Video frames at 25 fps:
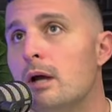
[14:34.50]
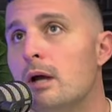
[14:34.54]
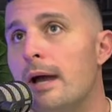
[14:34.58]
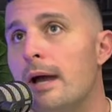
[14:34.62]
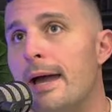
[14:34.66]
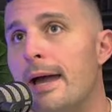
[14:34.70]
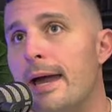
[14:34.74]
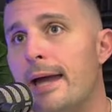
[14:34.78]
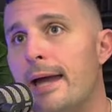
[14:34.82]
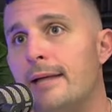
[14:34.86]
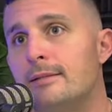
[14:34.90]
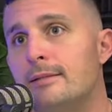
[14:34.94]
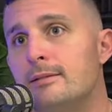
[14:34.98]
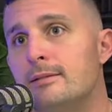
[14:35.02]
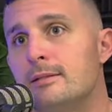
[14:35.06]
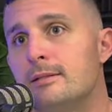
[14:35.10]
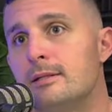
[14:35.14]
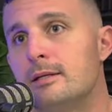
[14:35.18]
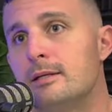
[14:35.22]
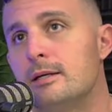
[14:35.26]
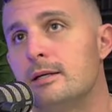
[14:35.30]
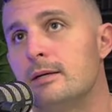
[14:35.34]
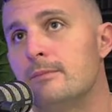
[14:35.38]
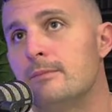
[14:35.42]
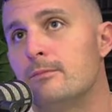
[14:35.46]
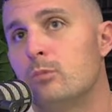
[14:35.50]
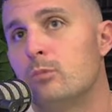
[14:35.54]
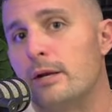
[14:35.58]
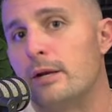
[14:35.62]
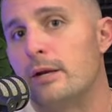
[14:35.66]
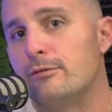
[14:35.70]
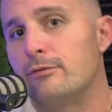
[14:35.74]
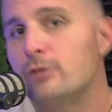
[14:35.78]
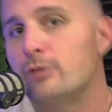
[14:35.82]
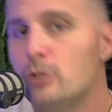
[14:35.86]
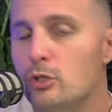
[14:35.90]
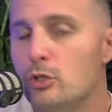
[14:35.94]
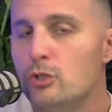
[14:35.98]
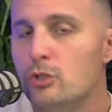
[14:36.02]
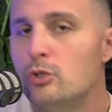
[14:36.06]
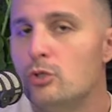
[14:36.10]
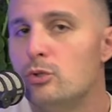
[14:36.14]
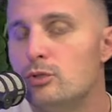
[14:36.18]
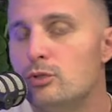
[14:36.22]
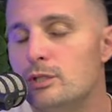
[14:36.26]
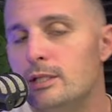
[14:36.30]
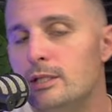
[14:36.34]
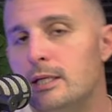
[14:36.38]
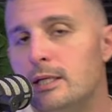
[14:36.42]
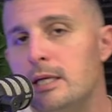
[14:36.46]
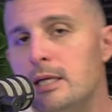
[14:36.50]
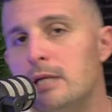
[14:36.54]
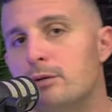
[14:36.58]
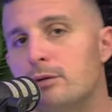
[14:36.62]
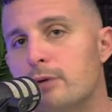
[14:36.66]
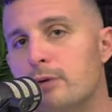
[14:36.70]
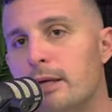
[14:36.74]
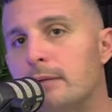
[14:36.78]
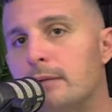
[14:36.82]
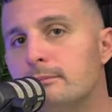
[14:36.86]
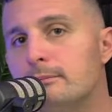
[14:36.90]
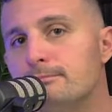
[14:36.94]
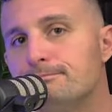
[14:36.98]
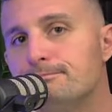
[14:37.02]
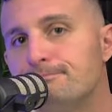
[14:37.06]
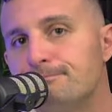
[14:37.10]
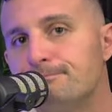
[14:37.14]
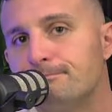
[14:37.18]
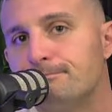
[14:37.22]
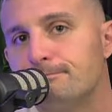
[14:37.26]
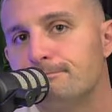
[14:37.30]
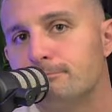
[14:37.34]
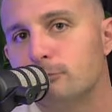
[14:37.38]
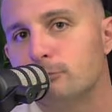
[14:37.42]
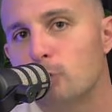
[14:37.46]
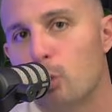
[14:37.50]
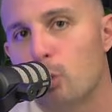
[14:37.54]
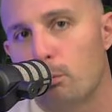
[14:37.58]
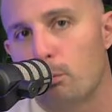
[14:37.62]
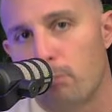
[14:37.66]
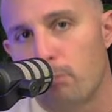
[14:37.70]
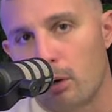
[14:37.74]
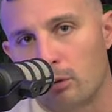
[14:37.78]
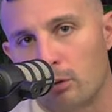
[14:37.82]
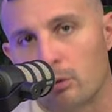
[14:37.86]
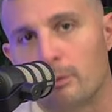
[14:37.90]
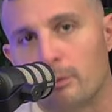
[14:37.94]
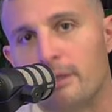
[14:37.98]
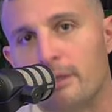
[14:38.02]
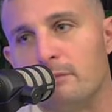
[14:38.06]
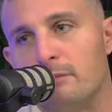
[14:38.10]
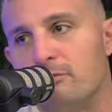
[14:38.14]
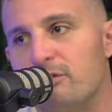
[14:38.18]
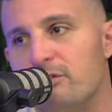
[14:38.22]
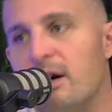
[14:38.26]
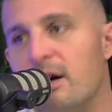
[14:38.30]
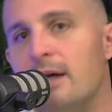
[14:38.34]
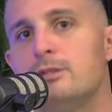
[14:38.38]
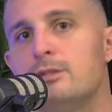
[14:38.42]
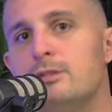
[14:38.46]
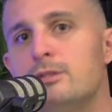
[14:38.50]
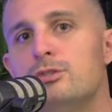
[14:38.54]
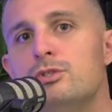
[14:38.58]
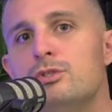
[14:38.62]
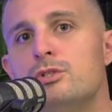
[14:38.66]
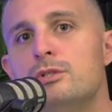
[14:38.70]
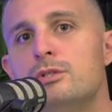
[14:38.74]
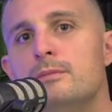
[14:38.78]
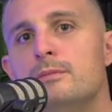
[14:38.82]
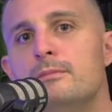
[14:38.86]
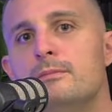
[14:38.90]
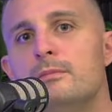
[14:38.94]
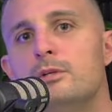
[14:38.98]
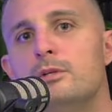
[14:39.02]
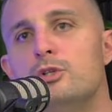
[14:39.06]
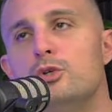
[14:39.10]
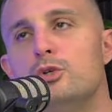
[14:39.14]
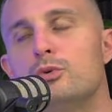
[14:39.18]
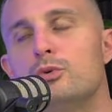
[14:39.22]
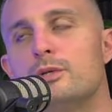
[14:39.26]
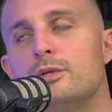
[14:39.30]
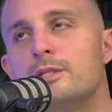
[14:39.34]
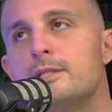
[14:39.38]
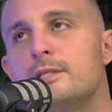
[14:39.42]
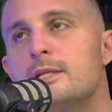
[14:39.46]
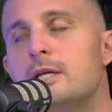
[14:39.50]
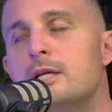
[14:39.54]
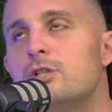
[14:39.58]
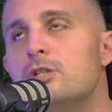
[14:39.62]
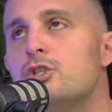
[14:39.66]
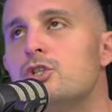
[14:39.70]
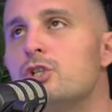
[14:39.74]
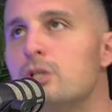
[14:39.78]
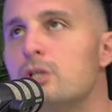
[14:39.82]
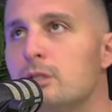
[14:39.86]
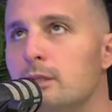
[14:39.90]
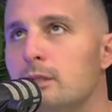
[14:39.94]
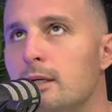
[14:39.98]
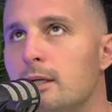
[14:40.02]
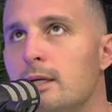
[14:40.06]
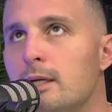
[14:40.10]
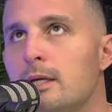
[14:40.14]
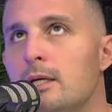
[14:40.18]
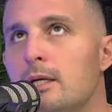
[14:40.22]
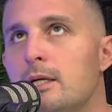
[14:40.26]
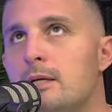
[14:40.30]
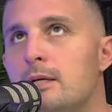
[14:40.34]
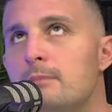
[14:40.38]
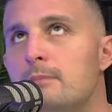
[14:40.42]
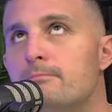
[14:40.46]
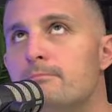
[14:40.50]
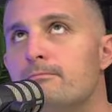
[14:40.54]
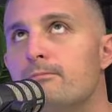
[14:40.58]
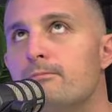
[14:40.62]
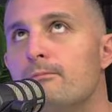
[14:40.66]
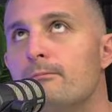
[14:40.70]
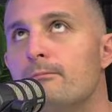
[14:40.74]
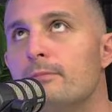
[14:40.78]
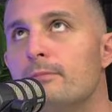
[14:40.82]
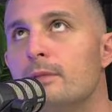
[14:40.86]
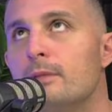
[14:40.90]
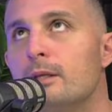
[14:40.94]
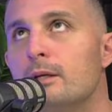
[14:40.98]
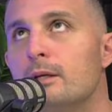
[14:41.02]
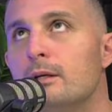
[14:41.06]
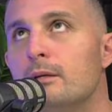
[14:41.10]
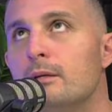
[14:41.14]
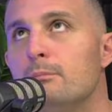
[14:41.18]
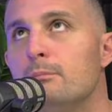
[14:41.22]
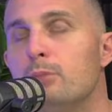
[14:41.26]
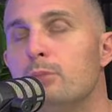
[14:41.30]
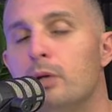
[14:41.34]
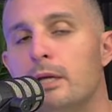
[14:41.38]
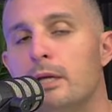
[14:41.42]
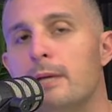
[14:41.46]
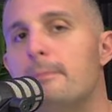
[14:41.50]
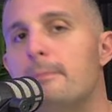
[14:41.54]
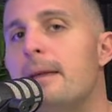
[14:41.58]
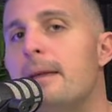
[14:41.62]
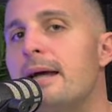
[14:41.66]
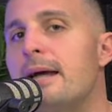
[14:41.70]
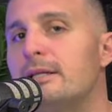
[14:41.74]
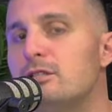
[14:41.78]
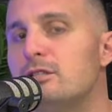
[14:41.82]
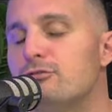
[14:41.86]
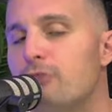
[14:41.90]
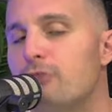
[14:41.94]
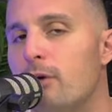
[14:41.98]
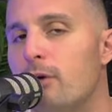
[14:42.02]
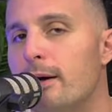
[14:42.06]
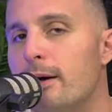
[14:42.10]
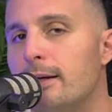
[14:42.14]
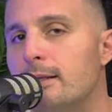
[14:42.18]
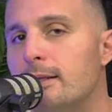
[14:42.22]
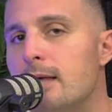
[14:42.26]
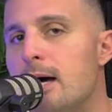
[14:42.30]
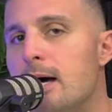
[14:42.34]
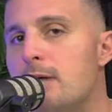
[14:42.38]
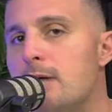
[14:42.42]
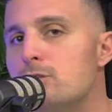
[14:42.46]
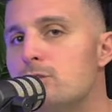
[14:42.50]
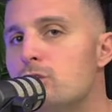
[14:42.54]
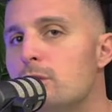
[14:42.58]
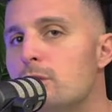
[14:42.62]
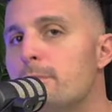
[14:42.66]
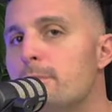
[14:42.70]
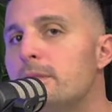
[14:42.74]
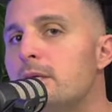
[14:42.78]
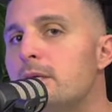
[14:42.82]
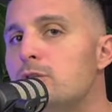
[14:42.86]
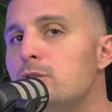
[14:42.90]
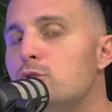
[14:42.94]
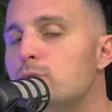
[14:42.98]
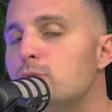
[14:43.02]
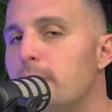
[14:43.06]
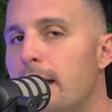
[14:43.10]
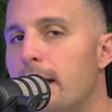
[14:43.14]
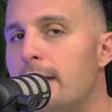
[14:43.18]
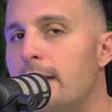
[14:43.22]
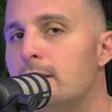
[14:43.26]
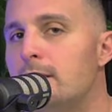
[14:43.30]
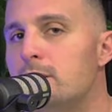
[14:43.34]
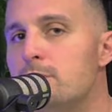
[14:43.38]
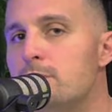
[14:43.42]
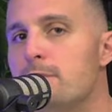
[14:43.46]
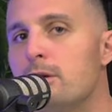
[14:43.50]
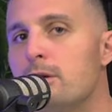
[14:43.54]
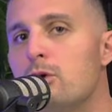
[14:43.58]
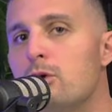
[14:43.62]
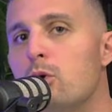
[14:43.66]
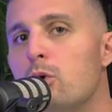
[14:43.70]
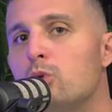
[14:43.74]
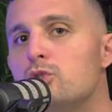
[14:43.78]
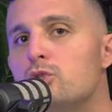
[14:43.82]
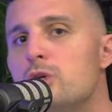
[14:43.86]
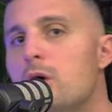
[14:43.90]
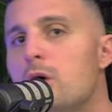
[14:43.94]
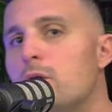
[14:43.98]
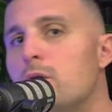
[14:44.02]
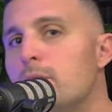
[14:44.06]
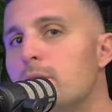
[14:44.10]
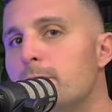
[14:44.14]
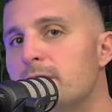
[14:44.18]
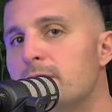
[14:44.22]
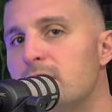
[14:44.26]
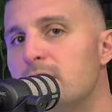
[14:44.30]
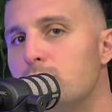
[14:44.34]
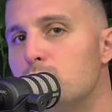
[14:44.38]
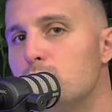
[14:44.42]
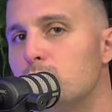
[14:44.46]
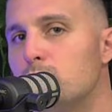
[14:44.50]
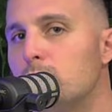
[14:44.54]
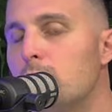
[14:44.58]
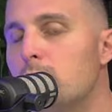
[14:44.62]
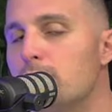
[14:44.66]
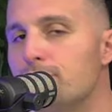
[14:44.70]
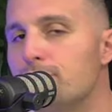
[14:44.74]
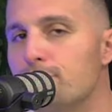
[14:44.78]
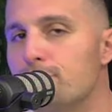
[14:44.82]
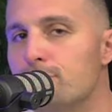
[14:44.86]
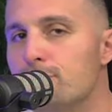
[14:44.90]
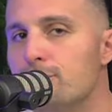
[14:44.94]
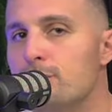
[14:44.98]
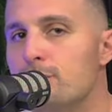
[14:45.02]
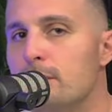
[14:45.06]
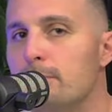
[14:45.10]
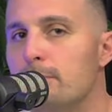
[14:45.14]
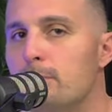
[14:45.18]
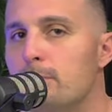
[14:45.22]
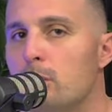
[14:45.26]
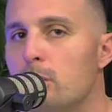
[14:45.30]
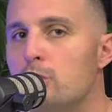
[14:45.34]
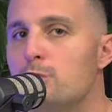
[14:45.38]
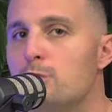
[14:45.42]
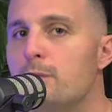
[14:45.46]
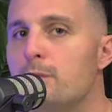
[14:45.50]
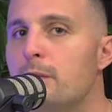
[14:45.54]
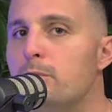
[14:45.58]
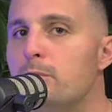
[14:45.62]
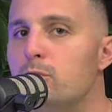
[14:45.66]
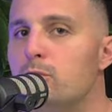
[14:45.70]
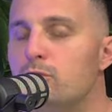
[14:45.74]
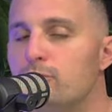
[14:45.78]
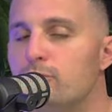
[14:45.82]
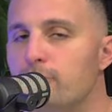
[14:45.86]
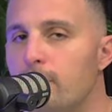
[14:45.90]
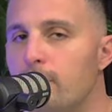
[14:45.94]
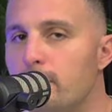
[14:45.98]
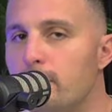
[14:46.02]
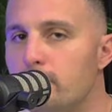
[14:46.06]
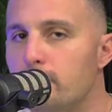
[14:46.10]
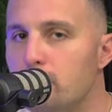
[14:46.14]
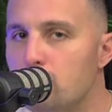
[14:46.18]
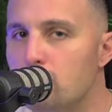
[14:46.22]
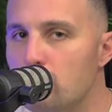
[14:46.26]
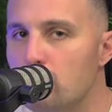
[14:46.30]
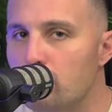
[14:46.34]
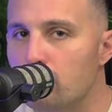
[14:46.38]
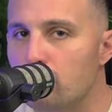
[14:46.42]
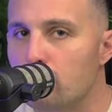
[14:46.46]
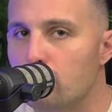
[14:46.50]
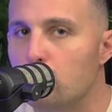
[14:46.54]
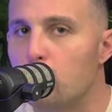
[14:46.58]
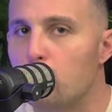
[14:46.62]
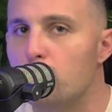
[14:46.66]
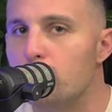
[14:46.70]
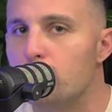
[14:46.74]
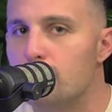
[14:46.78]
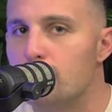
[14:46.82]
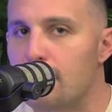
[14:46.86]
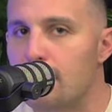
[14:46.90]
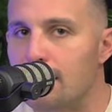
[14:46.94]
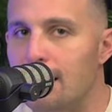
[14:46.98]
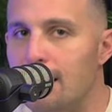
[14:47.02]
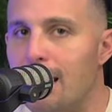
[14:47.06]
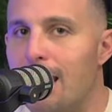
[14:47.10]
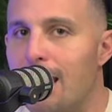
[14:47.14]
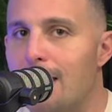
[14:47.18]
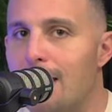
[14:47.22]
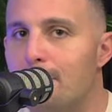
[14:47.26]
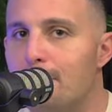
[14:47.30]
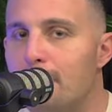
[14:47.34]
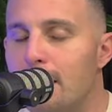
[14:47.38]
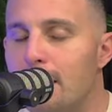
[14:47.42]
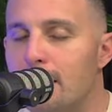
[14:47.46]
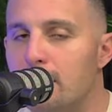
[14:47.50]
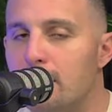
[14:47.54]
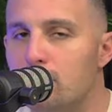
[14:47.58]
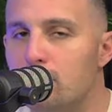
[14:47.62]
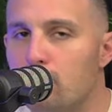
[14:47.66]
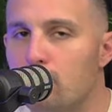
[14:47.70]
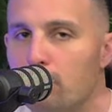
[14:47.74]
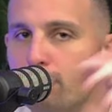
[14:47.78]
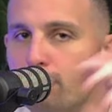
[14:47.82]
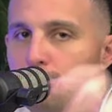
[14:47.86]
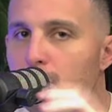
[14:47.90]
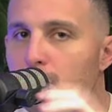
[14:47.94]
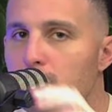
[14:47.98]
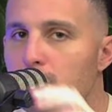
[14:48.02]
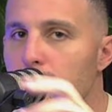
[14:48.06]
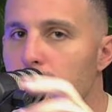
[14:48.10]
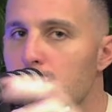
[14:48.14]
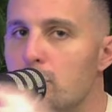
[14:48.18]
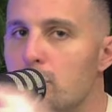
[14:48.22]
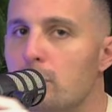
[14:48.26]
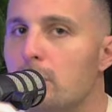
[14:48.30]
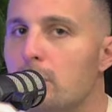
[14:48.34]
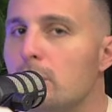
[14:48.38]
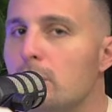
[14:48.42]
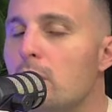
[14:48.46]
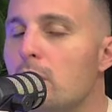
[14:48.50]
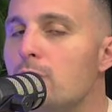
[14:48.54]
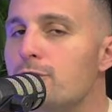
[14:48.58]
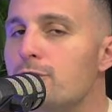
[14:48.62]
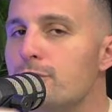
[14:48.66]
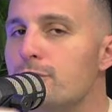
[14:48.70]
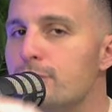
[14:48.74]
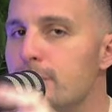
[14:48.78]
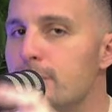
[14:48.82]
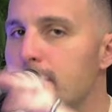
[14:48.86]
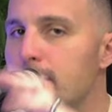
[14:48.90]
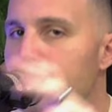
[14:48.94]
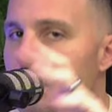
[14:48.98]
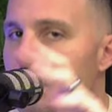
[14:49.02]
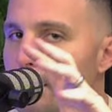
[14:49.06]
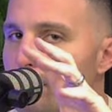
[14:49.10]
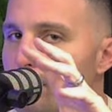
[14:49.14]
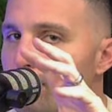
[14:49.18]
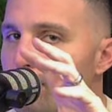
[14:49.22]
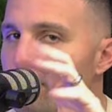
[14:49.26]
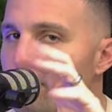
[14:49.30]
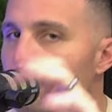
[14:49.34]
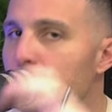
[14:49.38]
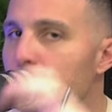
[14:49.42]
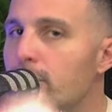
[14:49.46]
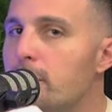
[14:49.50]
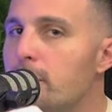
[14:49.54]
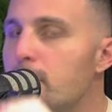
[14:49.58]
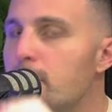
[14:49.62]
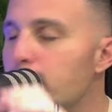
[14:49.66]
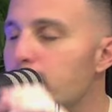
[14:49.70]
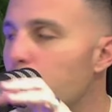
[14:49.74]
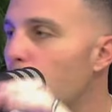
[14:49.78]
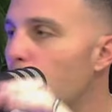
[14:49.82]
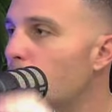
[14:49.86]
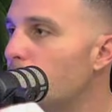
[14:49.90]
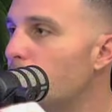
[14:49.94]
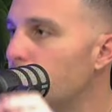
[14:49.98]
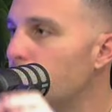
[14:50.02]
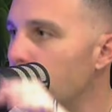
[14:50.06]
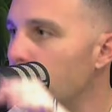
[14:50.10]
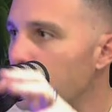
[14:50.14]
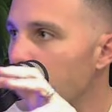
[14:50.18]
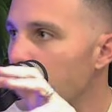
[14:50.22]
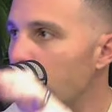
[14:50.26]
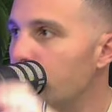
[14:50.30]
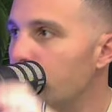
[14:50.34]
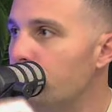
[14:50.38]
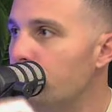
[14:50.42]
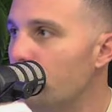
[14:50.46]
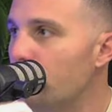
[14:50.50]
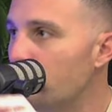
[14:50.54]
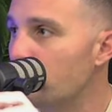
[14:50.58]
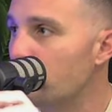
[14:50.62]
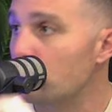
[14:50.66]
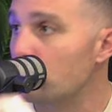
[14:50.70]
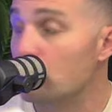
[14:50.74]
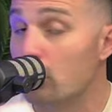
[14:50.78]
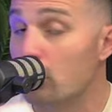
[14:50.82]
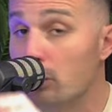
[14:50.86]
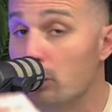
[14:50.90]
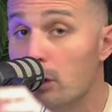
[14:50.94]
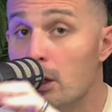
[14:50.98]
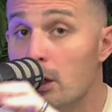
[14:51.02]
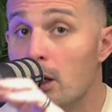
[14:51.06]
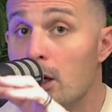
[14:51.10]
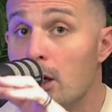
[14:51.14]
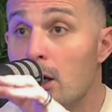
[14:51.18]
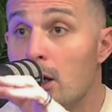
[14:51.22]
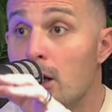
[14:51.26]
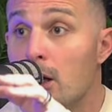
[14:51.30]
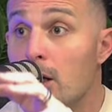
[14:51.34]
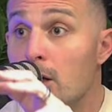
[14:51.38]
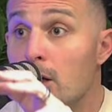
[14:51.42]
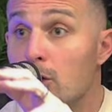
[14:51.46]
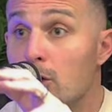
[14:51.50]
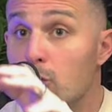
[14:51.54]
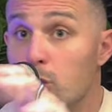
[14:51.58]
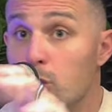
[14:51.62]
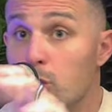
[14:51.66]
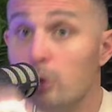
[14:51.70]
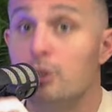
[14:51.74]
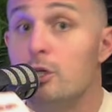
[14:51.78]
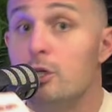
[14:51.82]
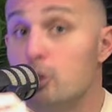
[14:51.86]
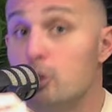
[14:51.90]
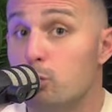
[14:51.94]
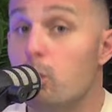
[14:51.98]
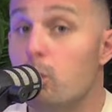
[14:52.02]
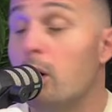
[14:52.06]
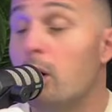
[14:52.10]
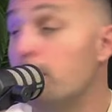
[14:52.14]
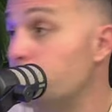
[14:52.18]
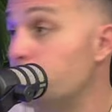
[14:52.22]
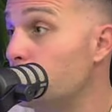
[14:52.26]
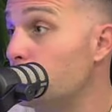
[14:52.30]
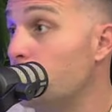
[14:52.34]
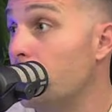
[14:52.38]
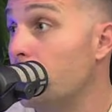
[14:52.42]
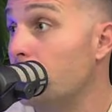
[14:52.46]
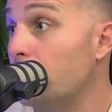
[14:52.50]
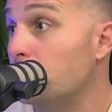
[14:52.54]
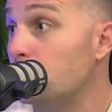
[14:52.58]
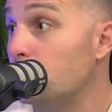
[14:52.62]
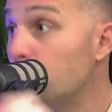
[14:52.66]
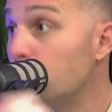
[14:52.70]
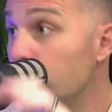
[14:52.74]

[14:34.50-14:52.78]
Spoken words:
And whenever you use gearing or borrowing funds, you're essentially putting a magnifying glass on the potential gains, but also on the potential losses. Most people focus on the returns they can make and don't focus on the losses. And that is very important that you need to focus on. Could this wipe you out?